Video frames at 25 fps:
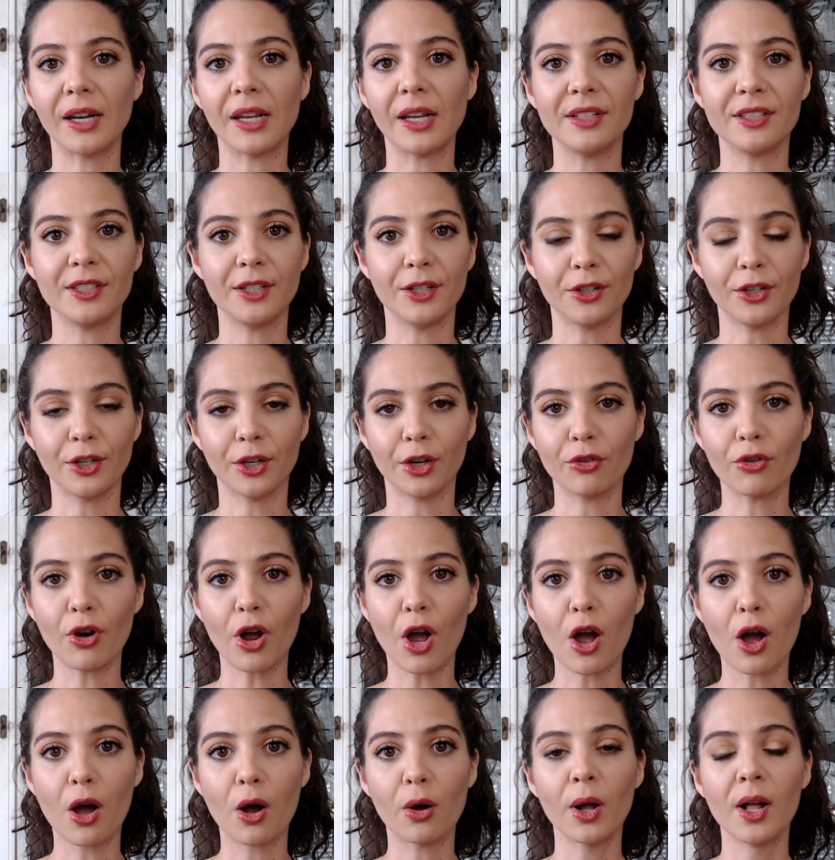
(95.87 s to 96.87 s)
easier to
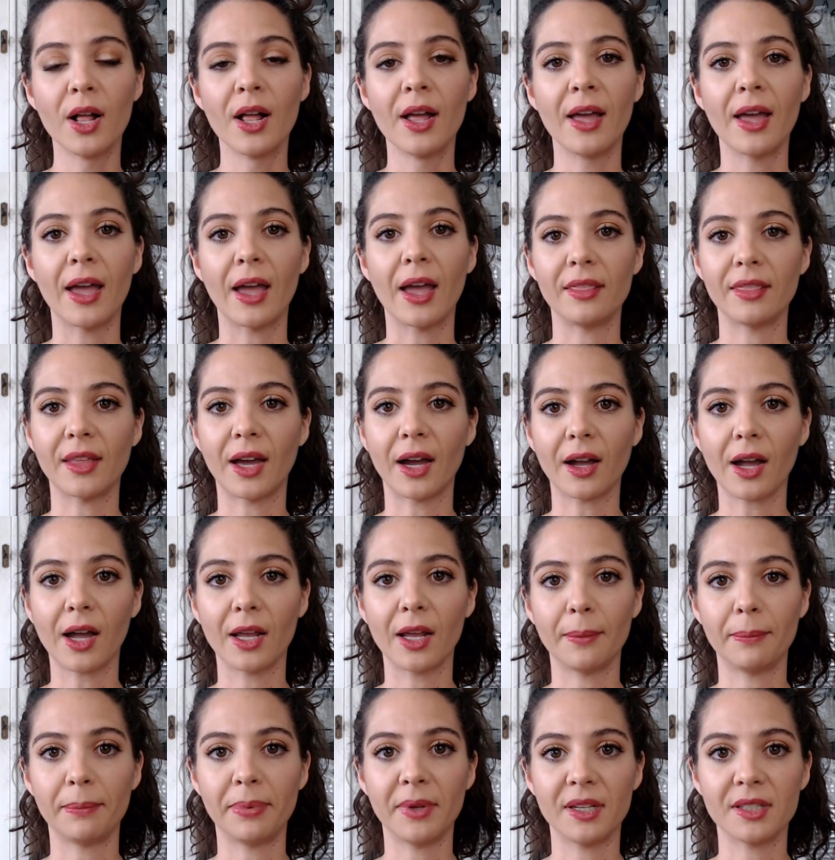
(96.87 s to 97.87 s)
grow and that kind
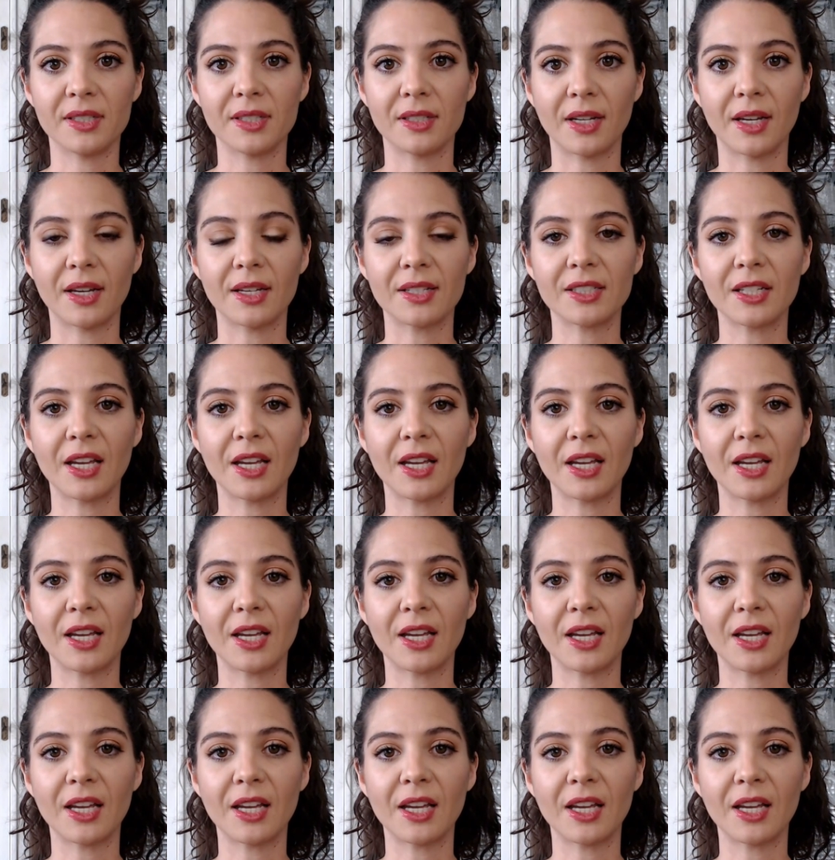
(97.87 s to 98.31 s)
of business.